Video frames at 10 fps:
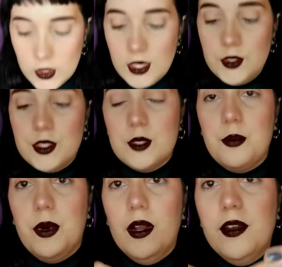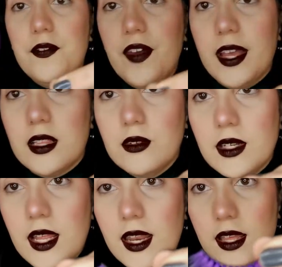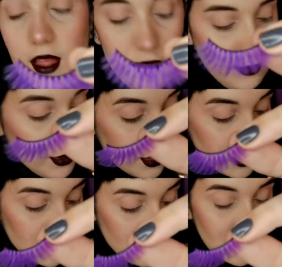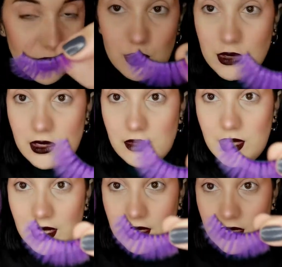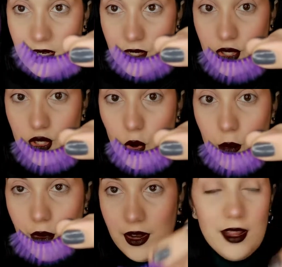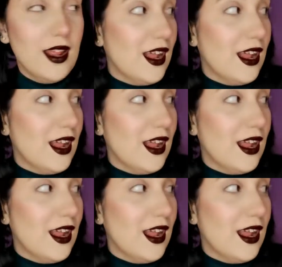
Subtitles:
they're just perfect. Look at it. I think we're gonna use these ones today because they're so pretty.